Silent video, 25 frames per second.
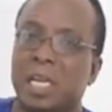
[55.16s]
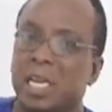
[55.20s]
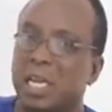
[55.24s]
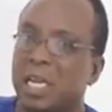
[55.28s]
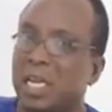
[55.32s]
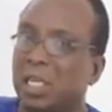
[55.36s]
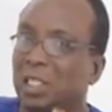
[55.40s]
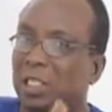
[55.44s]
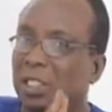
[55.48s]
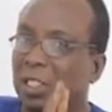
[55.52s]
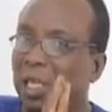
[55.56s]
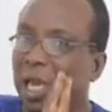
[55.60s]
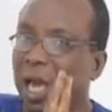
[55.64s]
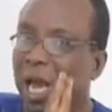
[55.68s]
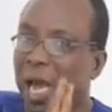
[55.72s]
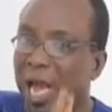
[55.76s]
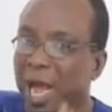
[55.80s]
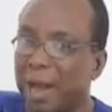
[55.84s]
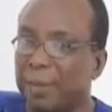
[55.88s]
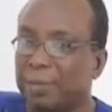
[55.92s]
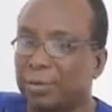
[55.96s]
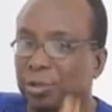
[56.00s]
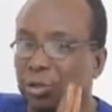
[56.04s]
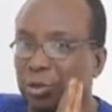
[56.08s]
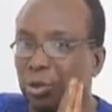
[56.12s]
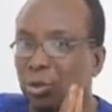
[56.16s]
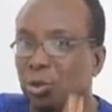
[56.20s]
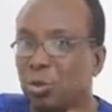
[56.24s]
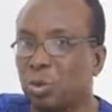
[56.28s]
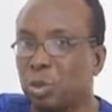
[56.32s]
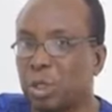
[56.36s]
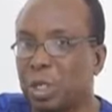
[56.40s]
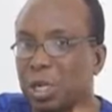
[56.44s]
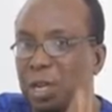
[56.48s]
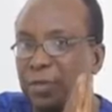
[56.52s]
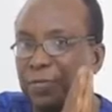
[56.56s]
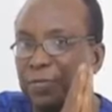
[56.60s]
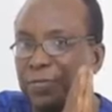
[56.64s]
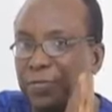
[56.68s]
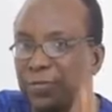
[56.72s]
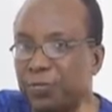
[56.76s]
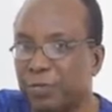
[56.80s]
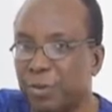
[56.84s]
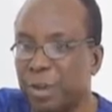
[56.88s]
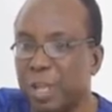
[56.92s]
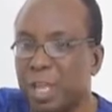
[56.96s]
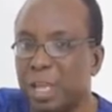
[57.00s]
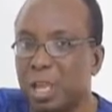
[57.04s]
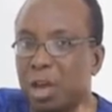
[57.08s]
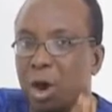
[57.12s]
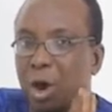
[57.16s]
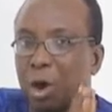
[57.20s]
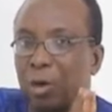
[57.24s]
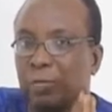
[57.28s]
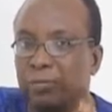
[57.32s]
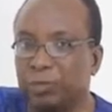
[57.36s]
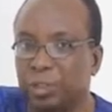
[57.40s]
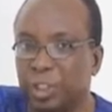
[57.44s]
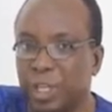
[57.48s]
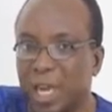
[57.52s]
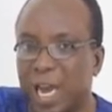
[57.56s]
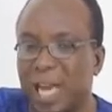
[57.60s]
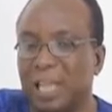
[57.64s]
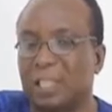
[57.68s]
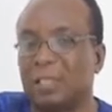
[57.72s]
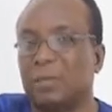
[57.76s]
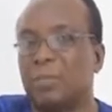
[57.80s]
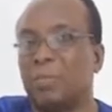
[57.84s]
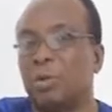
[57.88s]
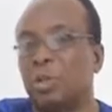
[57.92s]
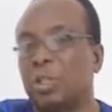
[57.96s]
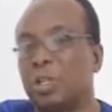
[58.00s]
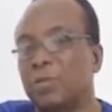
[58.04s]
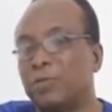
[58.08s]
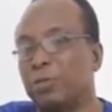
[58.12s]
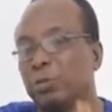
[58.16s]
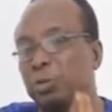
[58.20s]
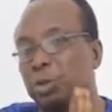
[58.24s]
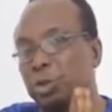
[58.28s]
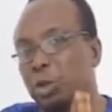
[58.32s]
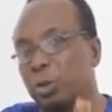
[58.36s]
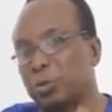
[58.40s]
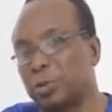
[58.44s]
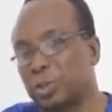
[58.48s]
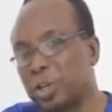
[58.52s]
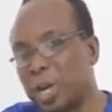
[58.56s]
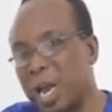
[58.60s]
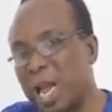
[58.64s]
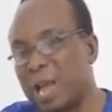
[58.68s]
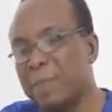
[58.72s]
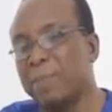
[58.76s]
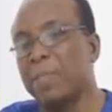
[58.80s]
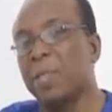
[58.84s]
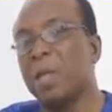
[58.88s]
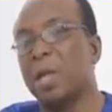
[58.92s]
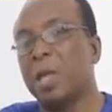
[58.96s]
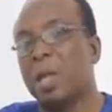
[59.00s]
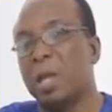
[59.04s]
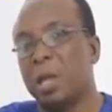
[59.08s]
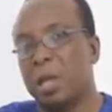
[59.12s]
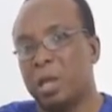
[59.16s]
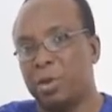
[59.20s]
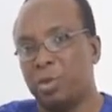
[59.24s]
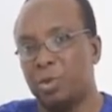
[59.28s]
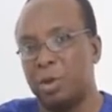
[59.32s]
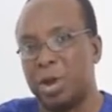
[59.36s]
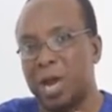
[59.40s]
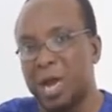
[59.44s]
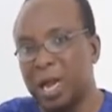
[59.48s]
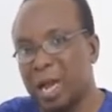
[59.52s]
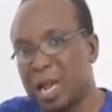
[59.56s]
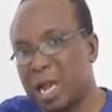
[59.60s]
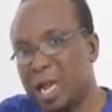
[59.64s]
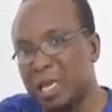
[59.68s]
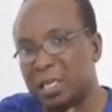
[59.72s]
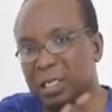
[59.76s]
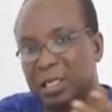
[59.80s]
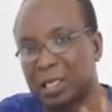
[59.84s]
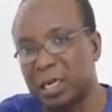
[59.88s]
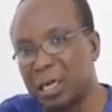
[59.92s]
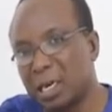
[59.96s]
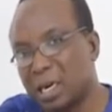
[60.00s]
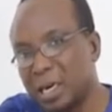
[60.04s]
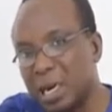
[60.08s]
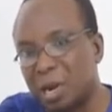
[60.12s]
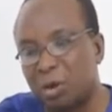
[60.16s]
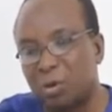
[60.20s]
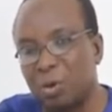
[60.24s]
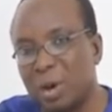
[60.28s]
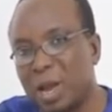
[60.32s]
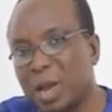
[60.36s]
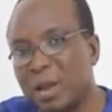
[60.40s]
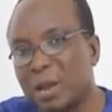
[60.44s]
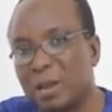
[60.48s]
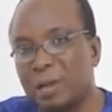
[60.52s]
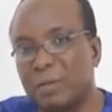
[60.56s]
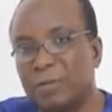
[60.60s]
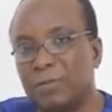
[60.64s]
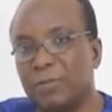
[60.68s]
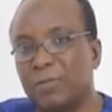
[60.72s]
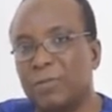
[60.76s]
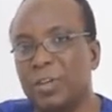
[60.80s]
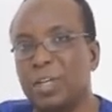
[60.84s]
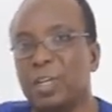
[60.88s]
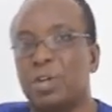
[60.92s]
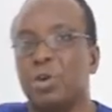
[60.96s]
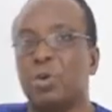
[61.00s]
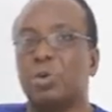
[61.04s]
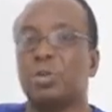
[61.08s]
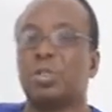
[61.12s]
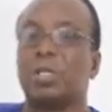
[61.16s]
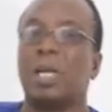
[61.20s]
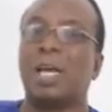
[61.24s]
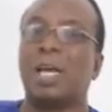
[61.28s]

It's absolutely free of charge. But if you subscribe, you can get regular videos.